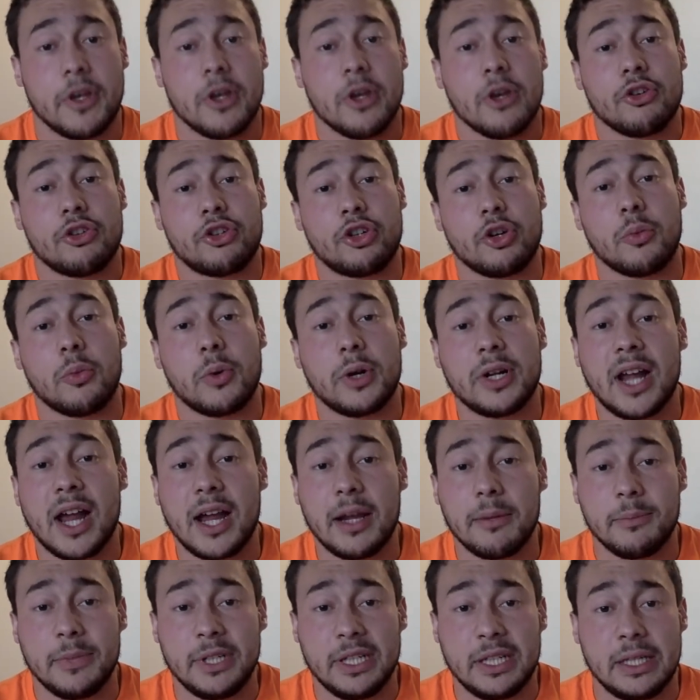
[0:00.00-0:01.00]
So what I
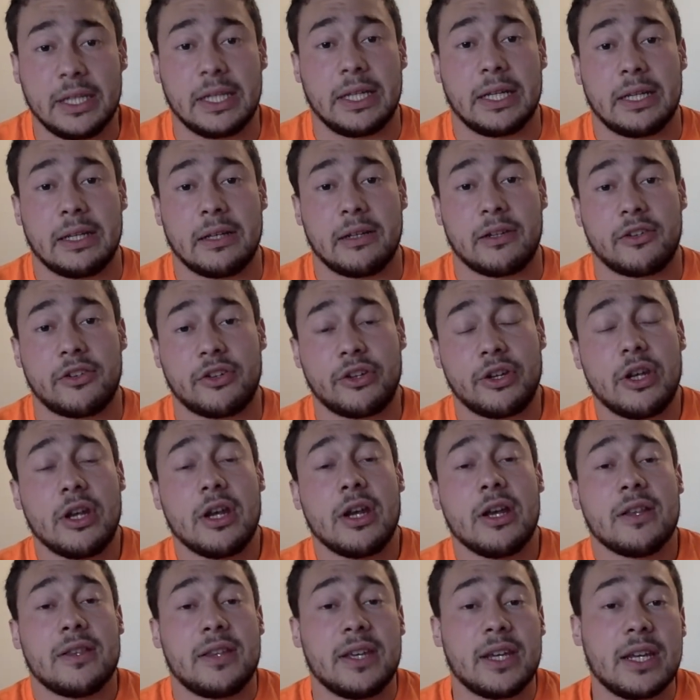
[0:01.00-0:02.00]
mean is,
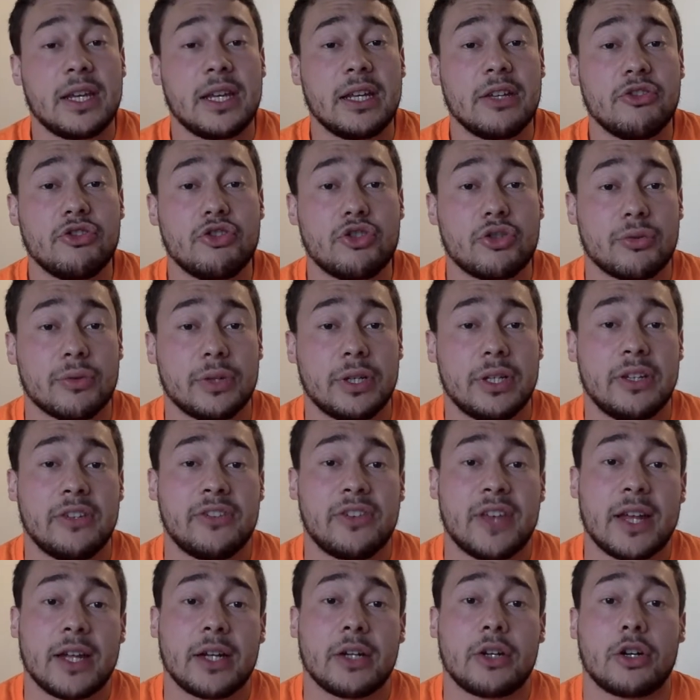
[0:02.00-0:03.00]
the injuries
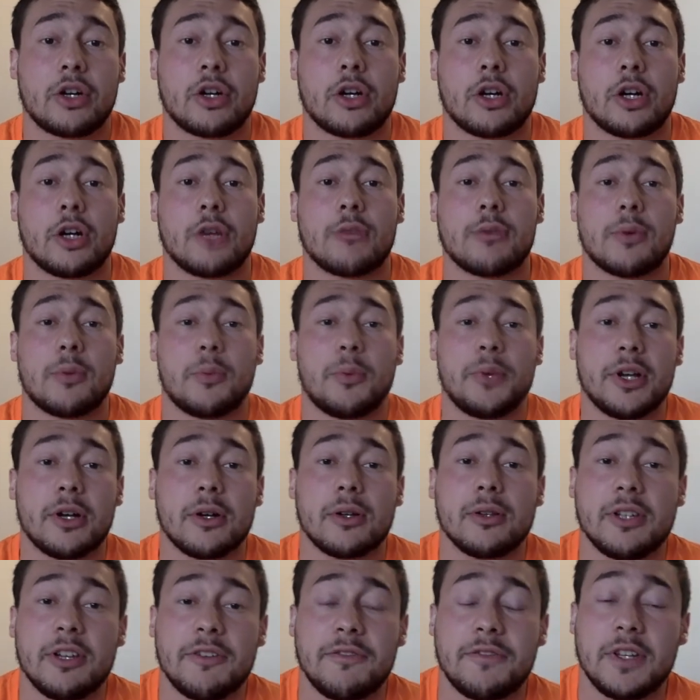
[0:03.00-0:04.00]
that occur when we are
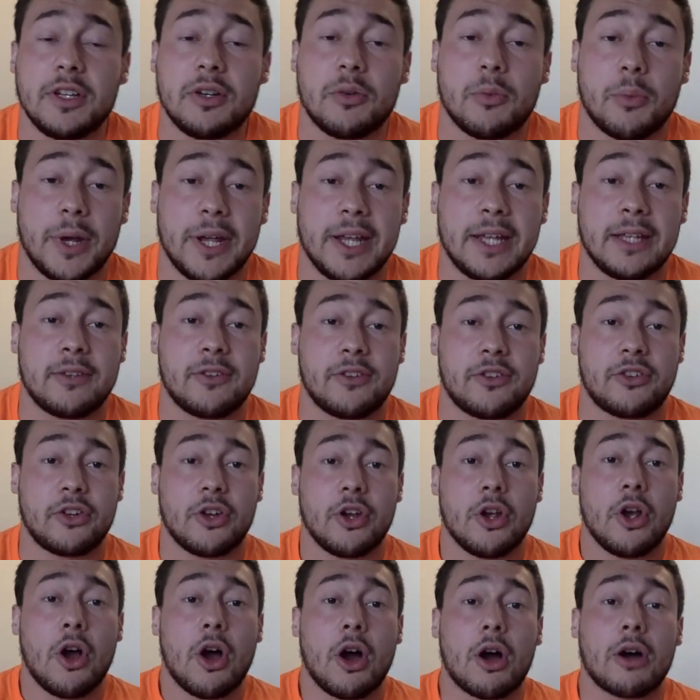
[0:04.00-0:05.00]
lifting weights
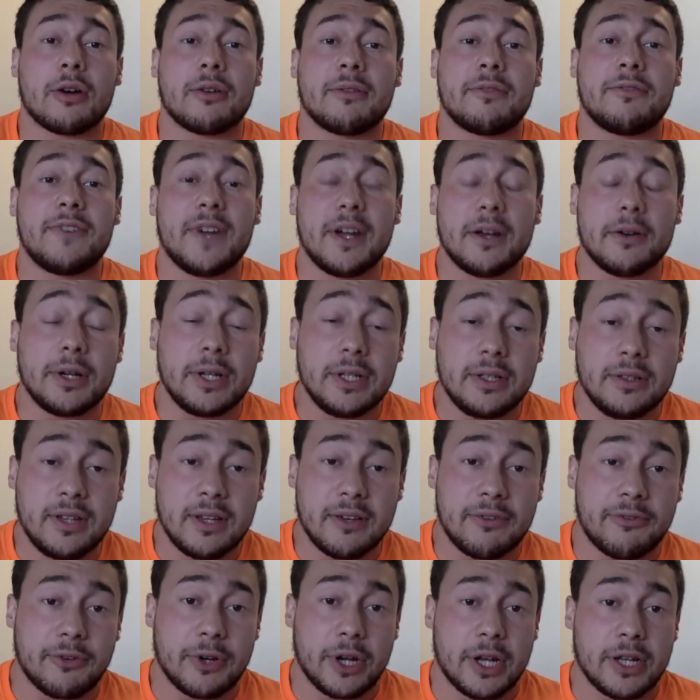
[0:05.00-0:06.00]
are very
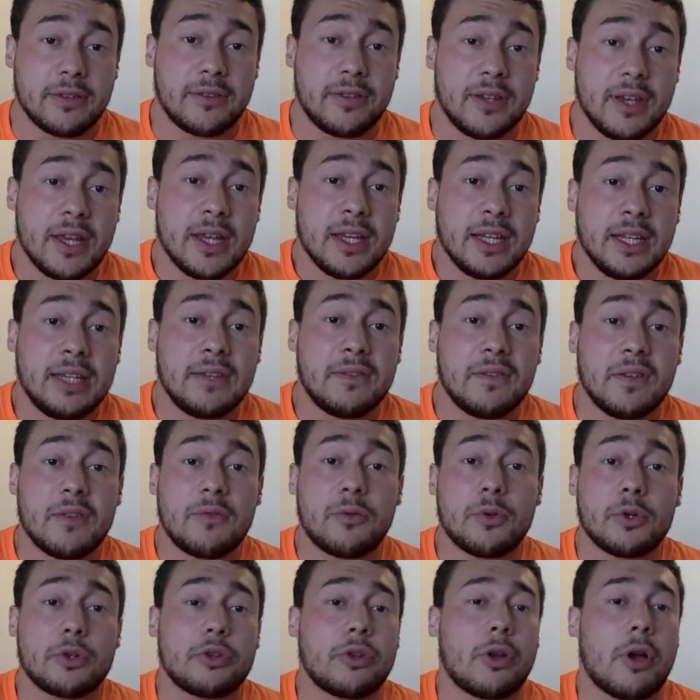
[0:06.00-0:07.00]
different, even if
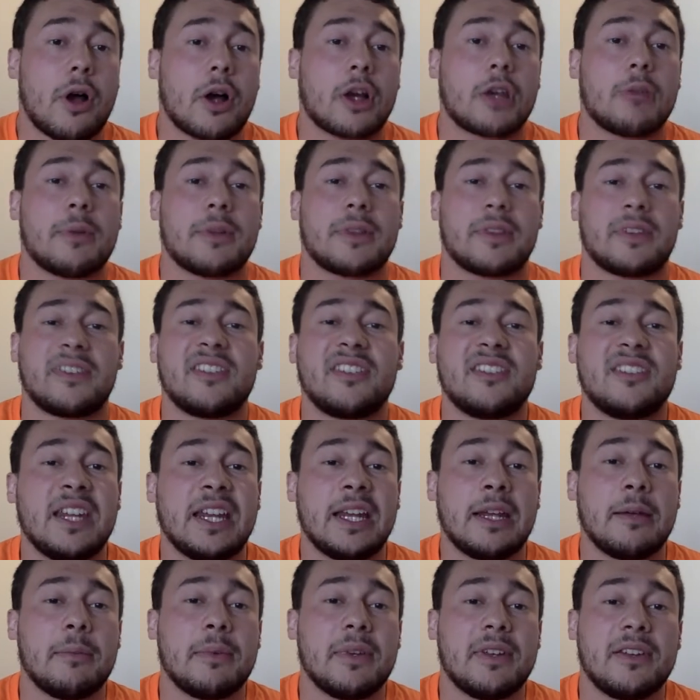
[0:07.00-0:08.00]
we're talking about the
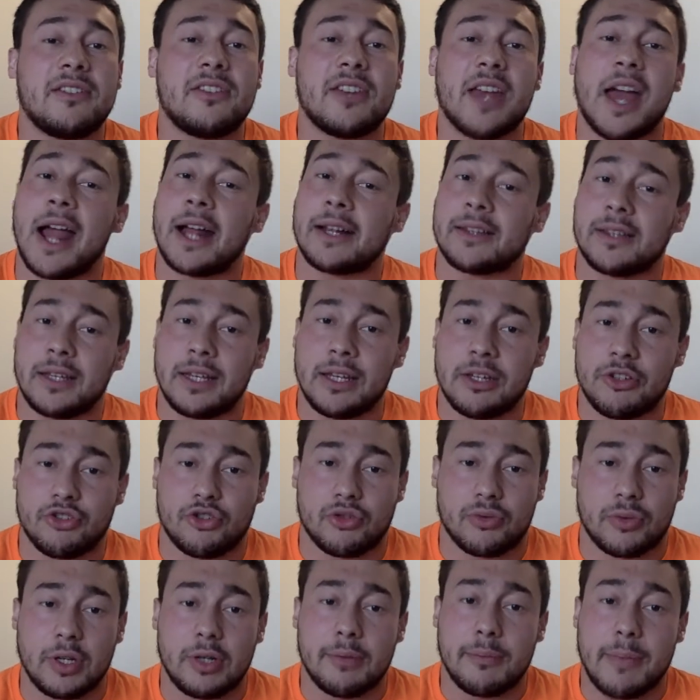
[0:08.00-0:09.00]
same exact
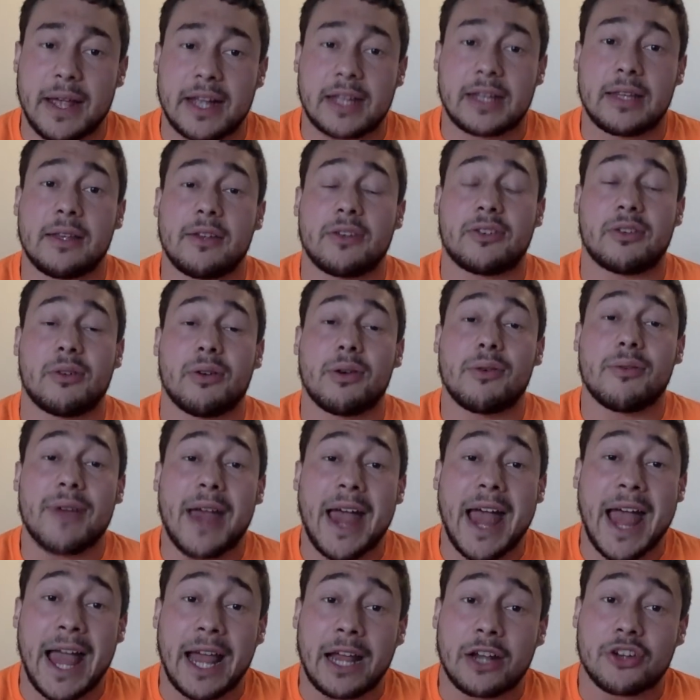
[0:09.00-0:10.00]
injury mechanism of
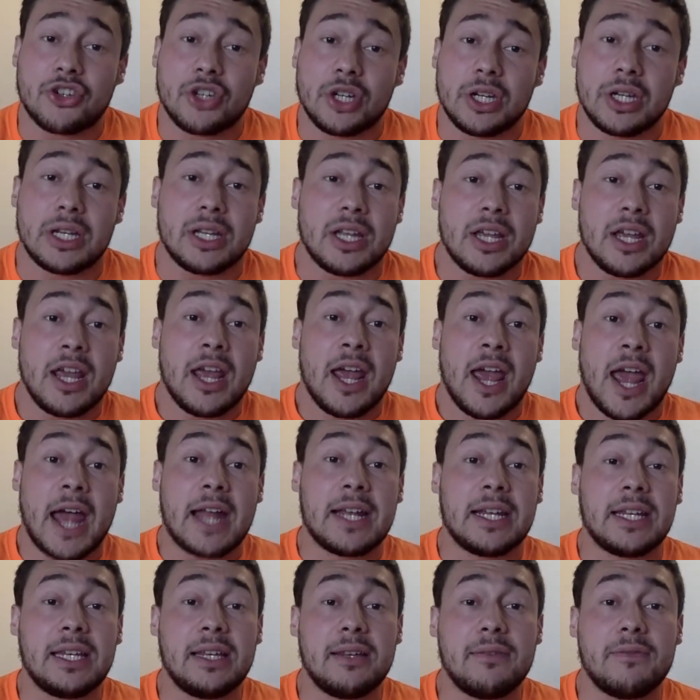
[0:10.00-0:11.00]
action and
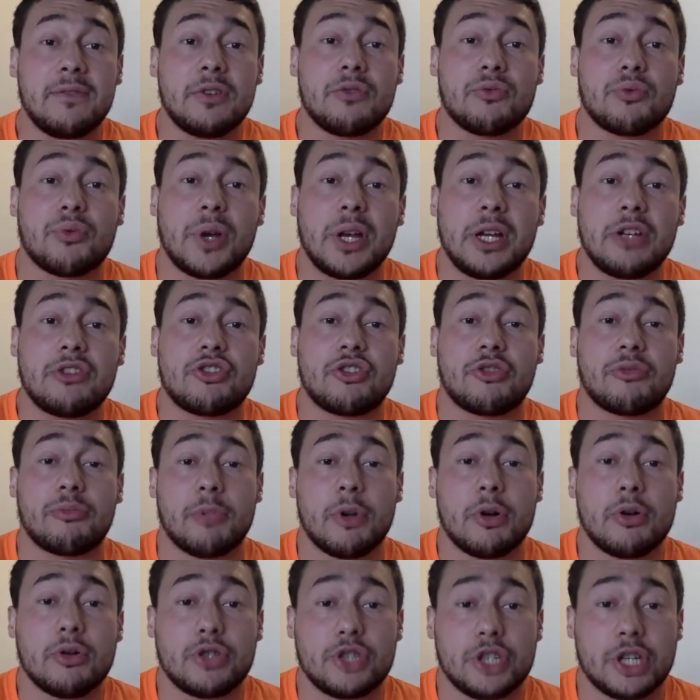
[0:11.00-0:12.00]
even range of
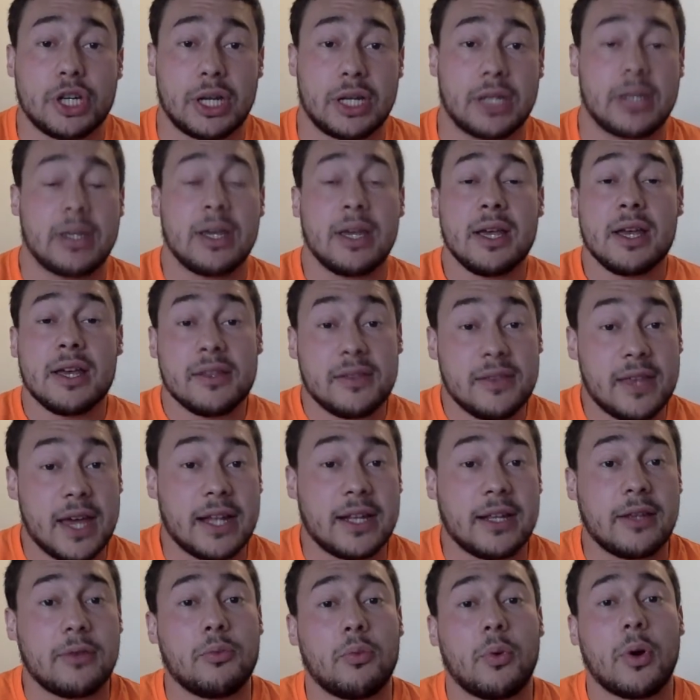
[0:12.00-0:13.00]
motion, than
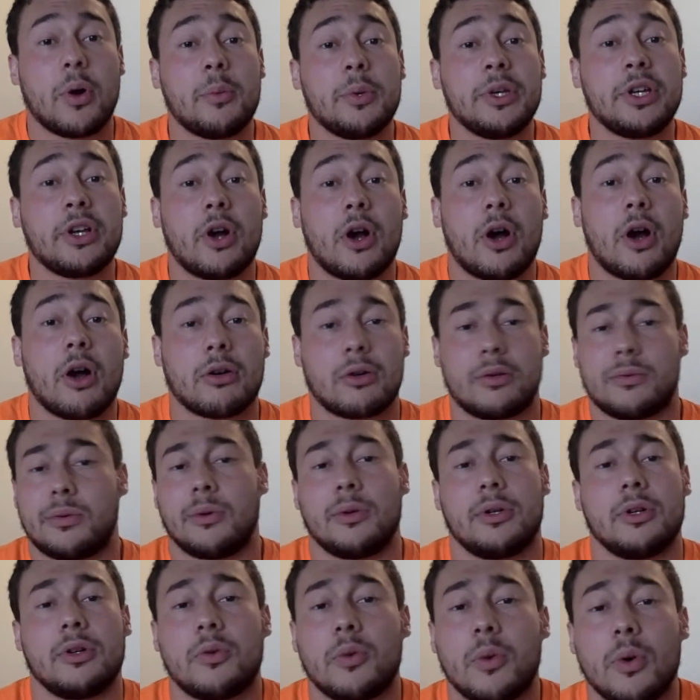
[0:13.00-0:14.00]
in what we call quote
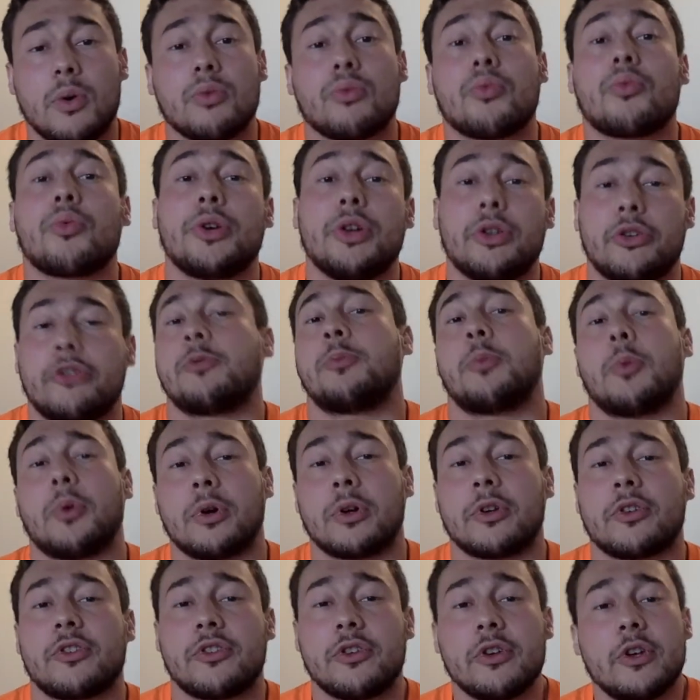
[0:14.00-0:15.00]
unquote real
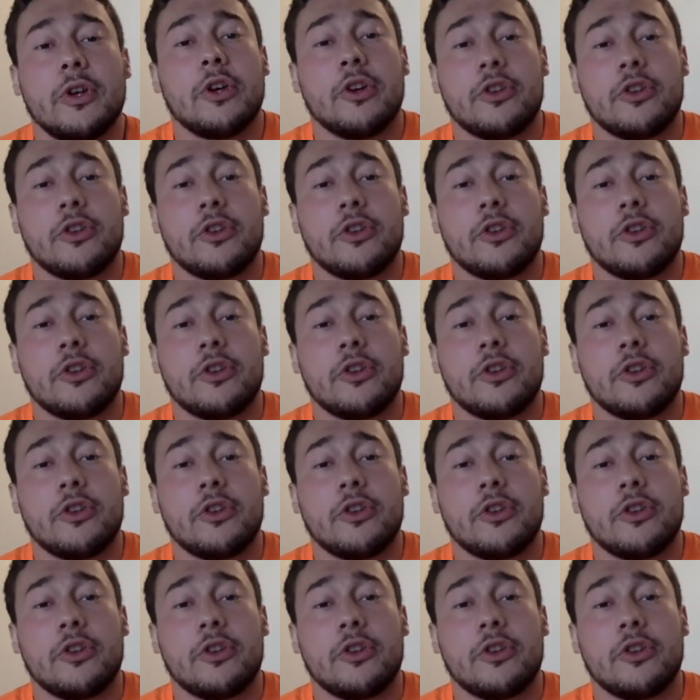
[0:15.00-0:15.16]
sports.